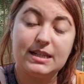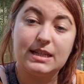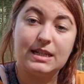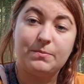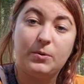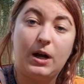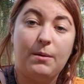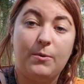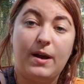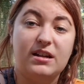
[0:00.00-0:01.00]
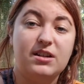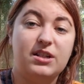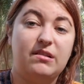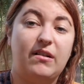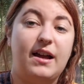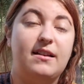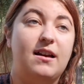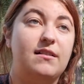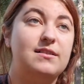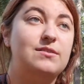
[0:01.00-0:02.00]
this primal energy right
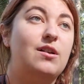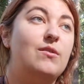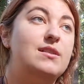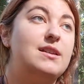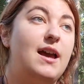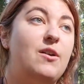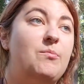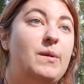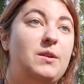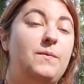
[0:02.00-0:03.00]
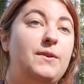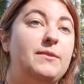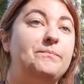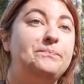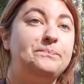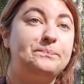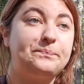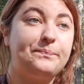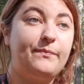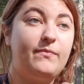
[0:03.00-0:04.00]
now is going to help benefit
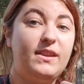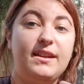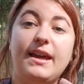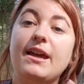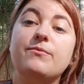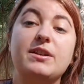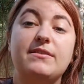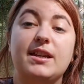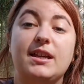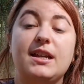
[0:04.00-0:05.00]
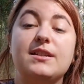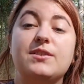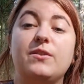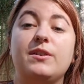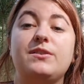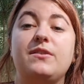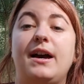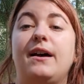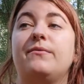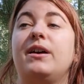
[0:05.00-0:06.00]
everything. It is going to
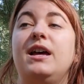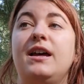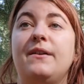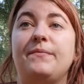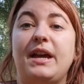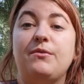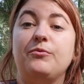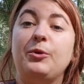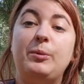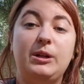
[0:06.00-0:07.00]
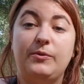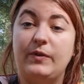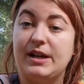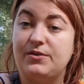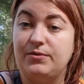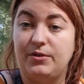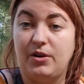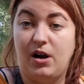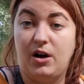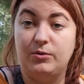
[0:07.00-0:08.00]
have a ripple effect through your
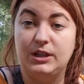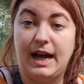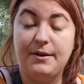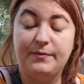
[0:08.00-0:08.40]
whole life.